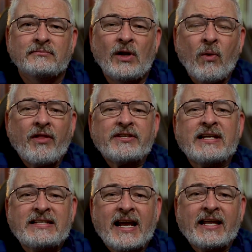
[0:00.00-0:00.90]
Now, while this
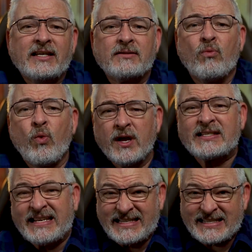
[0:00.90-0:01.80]
antagonism
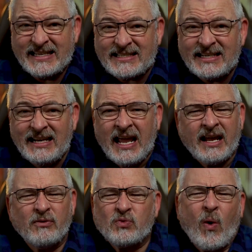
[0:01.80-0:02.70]
was consistent, it was